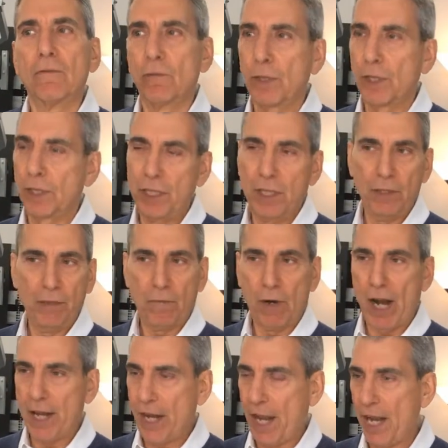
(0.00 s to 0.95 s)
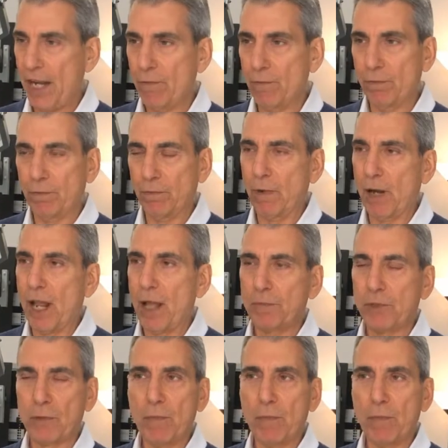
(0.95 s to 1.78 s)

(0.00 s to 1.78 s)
Within, right, 8 reps,